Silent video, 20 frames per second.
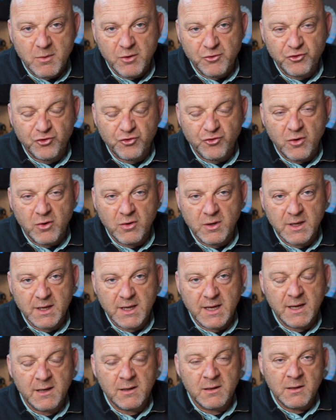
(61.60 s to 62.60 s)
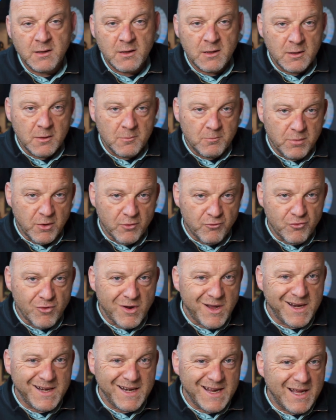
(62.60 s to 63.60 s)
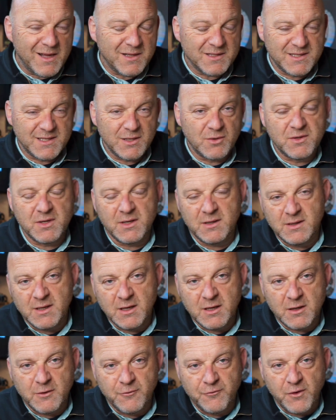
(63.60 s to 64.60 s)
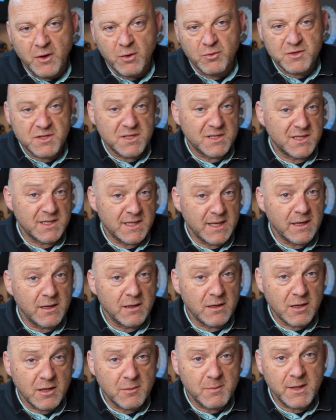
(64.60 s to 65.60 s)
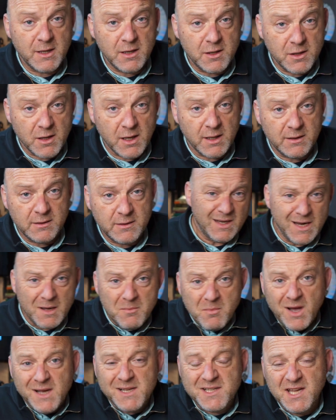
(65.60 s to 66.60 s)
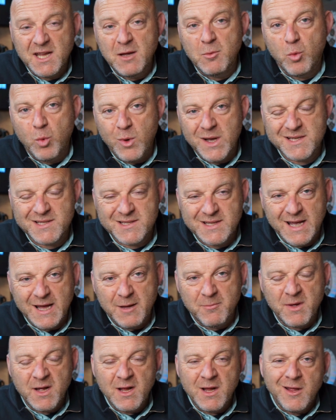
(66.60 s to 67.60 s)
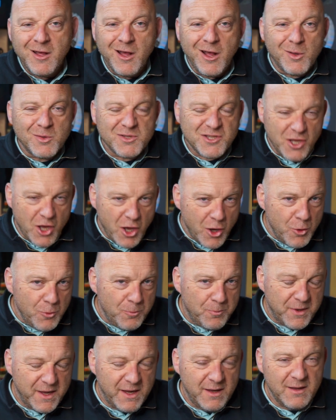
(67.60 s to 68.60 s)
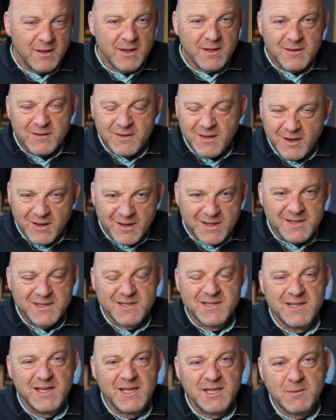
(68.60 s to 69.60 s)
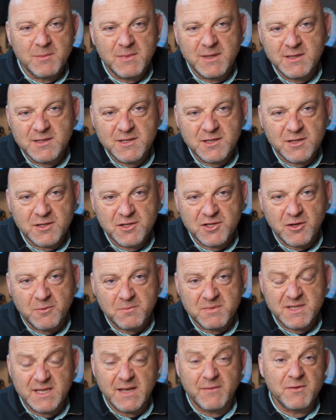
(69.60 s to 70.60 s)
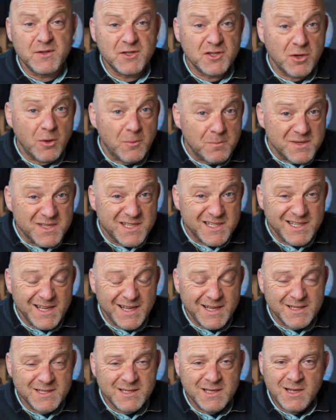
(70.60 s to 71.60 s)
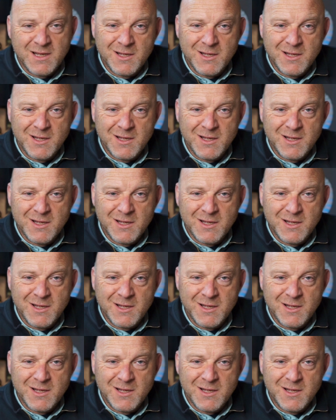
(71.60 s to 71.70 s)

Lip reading: on strong again. But right now, I still think they're going to falter, so they're going to come in at 9th. Now, my team, West Ham, I was hoping that I could see them into the top 7, top 6,